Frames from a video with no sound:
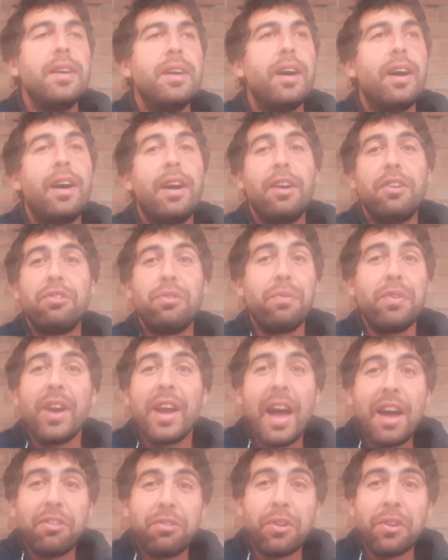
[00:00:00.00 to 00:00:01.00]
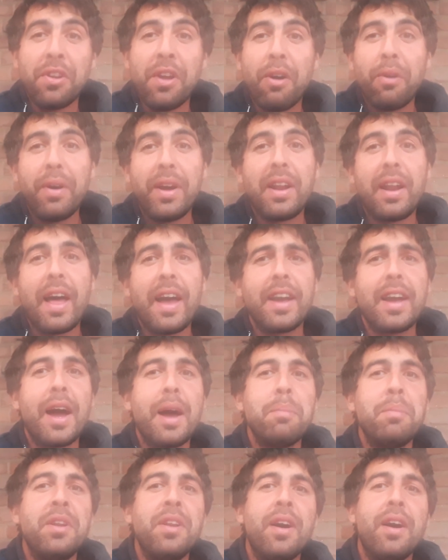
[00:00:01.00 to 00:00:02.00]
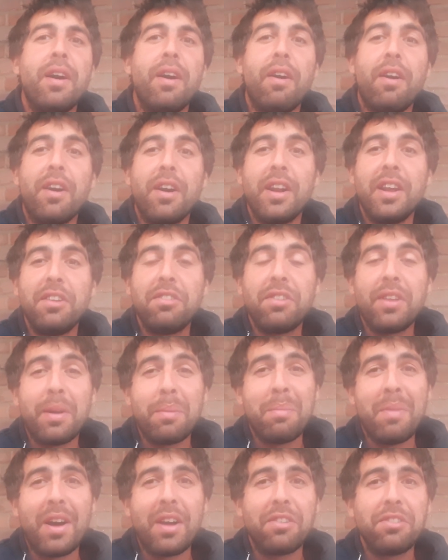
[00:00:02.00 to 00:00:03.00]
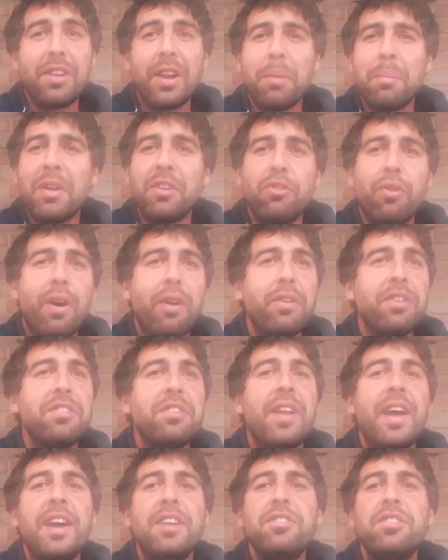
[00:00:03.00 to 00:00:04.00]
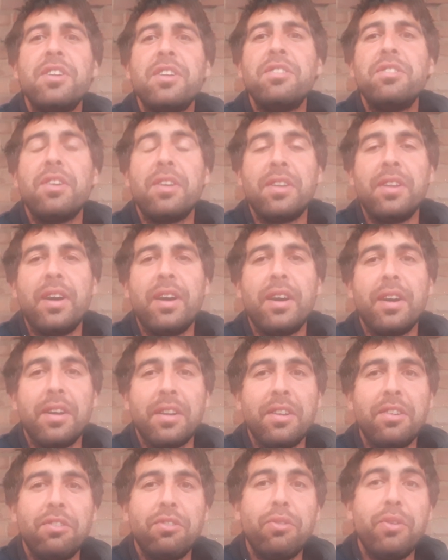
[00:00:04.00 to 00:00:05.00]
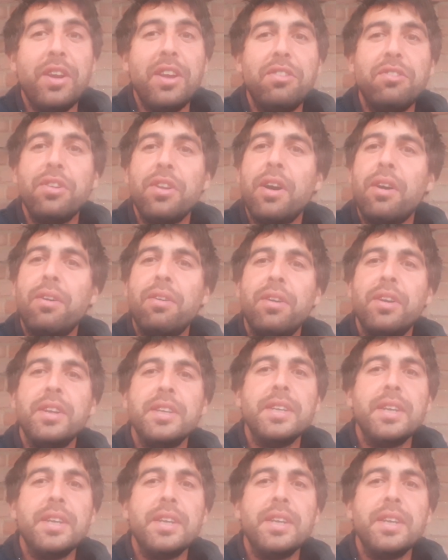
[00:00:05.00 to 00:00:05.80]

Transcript: So if you guys don't know it, like, I'm an artist, I'm selling my drawings and etchings on the street, you know.